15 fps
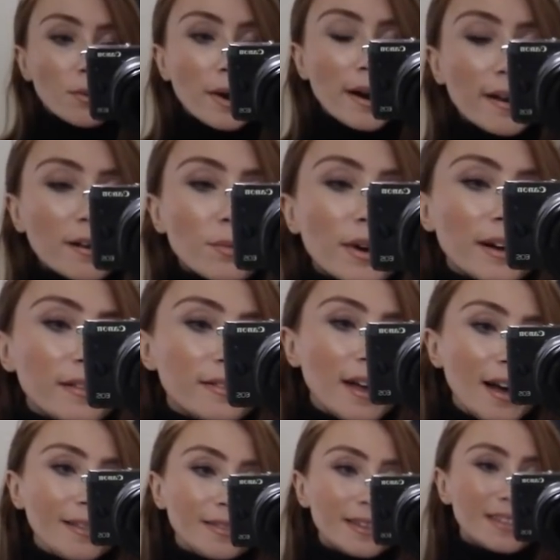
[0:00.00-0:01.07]
wearing it with.
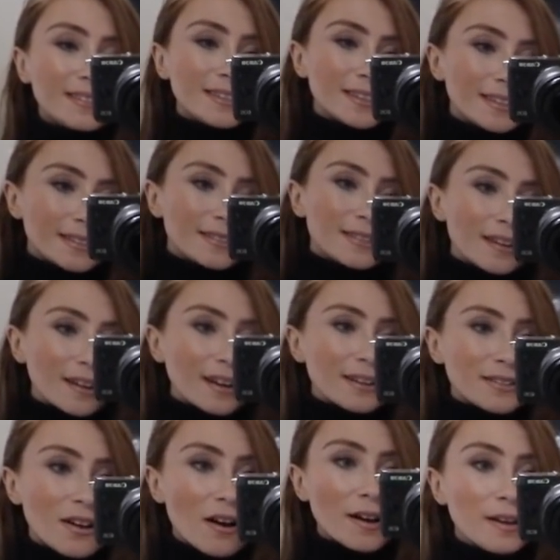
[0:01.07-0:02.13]
And this is like a
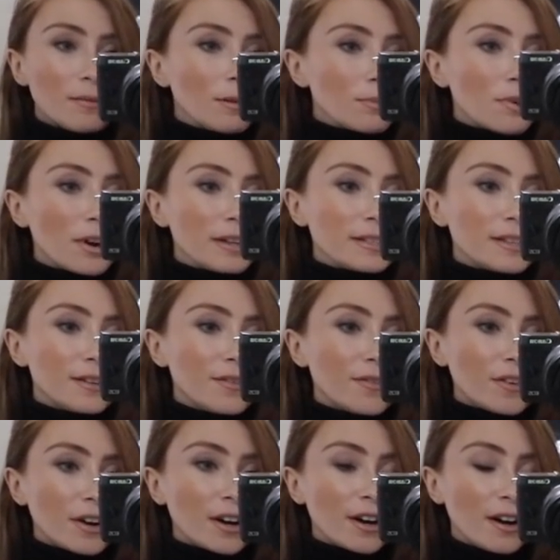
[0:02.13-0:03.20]
tiny bit pricey
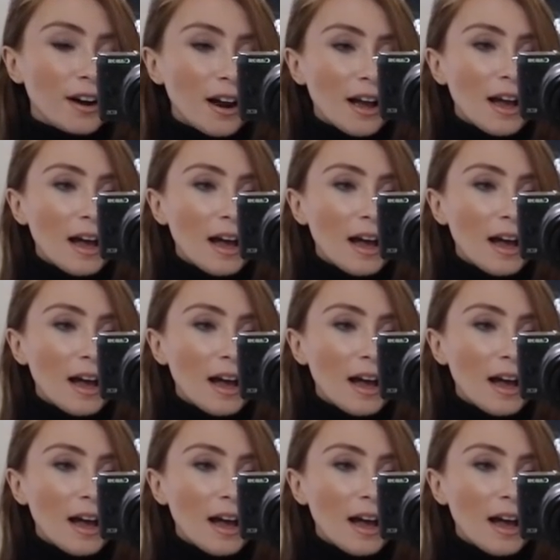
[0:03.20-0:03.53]
for